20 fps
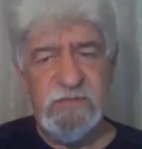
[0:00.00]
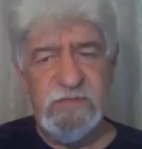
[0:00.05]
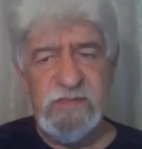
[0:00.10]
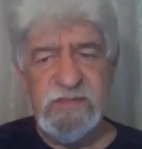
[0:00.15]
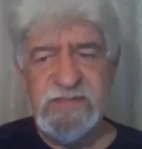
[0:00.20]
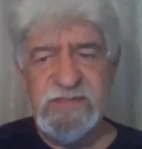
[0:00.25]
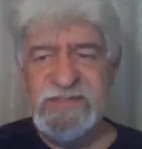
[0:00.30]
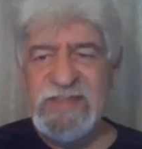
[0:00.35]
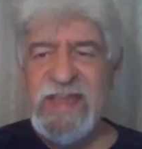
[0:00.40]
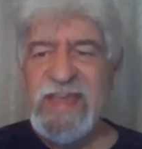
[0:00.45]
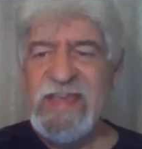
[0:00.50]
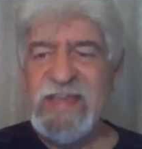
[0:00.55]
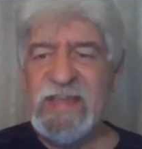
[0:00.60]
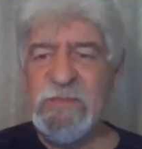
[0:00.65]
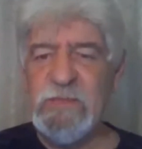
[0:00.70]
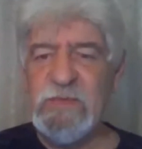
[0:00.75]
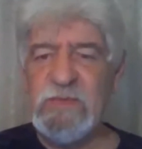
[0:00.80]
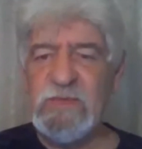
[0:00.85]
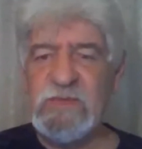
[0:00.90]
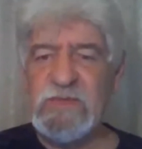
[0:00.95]
very sad
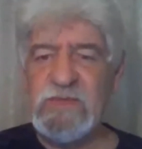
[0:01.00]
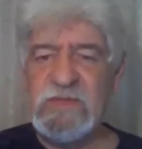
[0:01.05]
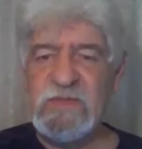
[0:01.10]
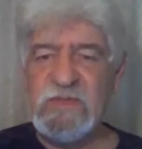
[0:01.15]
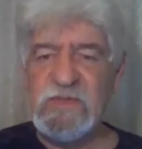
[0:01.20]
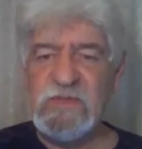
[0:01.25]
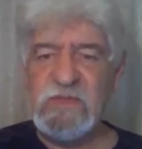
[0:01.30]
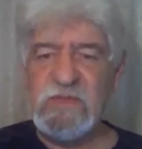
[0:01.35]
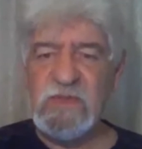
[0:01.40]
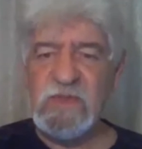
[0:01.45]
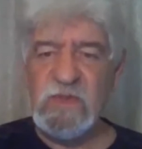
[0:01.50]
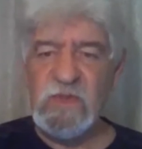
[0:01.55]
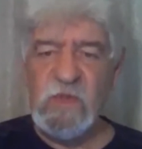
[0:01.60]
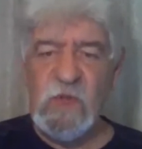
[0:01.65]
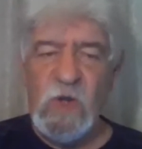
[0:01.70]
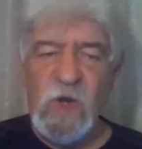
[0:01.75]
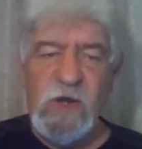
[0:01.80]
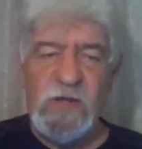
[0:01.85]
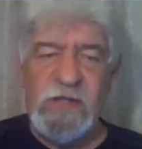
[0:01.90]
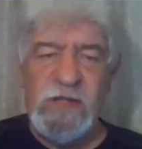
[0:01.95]
because
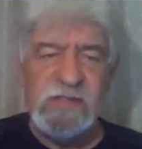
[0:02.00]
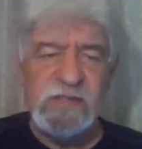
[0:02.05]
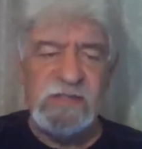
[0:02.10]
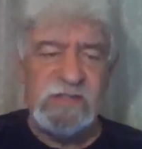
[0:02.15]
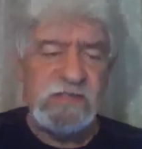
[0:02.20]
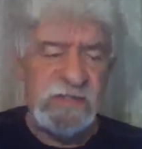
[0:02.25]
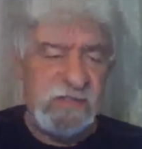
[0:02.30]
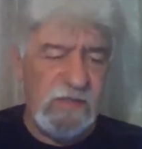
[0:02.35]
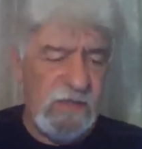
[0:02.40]
God has